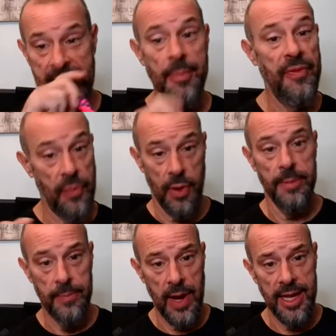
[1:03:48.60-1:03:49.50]
that before,
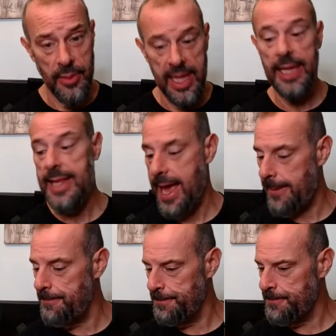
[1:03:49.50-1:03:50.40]
right? You get
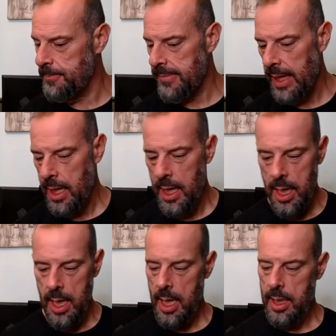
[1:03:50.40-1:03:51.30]
that.
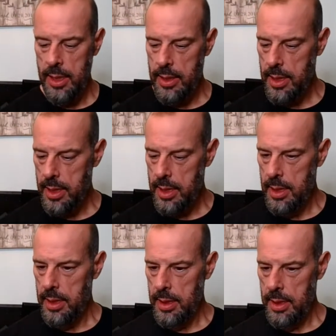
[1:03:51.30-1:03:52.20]

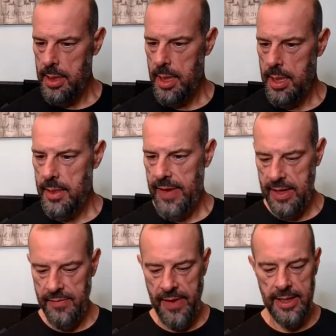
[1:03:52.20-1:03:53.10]
If I
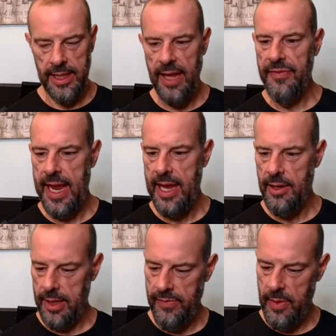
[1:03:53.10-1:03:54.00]
can find a left hand,
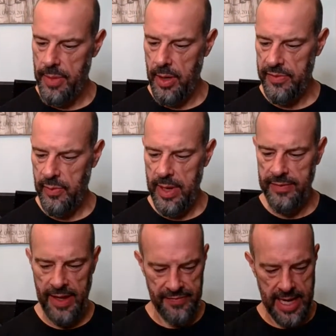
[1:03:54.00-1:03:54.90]
I'll give you both. Do we have
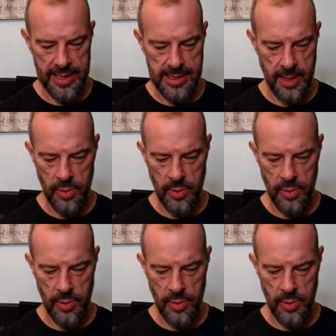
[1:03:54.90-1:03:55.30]
left hands anymore?